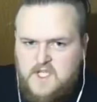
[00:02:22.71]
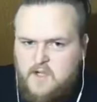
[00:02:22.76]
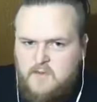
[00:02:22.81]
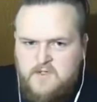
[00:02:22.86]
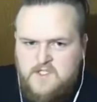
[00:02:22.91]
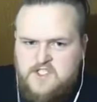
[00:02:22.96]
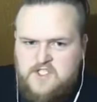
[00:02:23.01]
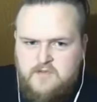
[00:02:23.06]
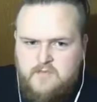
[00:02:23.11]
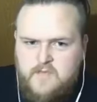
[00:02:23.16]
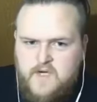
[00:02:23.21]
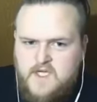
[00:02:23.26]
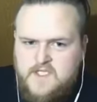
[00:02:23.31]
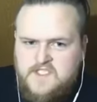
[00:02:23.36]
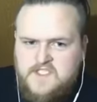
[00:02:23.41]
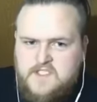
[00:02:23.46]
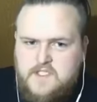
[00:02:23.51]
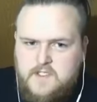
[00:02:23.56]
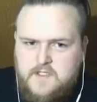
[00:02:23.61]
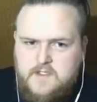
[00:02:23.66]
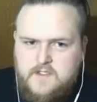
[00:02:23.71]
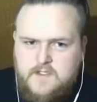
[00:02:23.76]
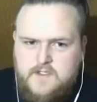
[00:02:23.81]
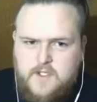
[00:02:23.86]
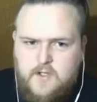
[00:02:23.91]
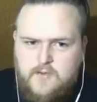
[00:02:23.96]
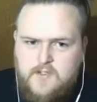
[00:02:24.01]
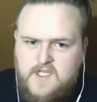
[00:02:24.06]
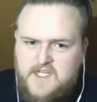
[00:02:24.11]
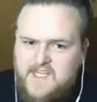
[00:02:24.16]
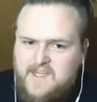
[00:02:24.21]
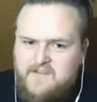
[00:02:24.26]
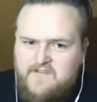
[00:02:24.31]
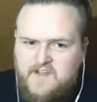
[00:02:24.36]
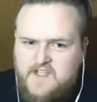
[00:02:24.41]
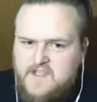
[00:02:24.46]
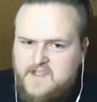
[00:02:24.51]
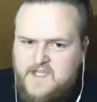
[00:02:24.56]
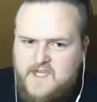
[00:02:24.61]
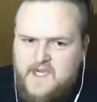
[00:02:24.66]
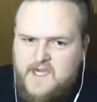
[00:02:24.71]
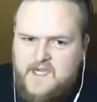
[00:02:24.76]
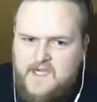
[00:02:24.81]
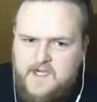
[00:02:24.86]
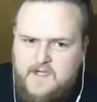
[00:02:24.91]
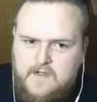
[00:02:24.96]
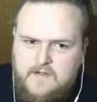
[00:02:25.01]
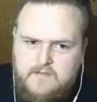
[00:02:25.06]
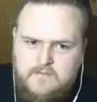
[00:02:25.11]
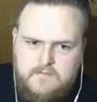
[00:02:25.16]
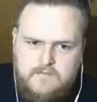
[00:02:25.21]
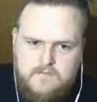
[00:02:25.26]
Say what you must, don't leave it there.